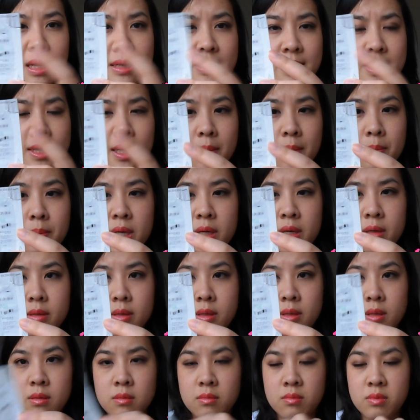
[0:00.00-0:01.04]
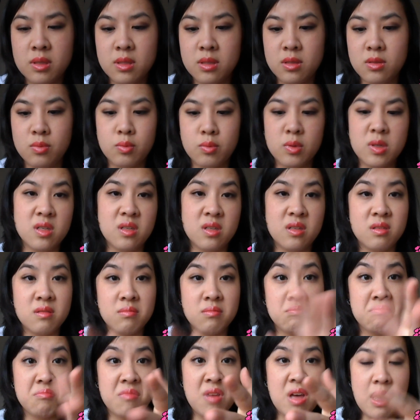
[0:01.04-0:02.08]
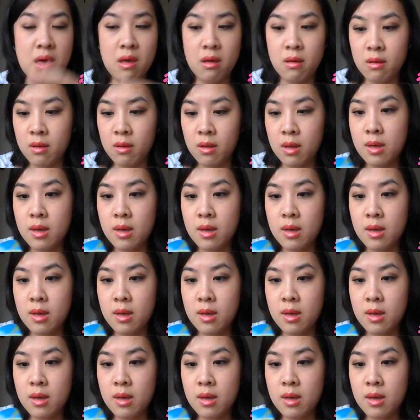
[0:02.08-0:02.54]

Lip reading: cleansing milk, which was meh.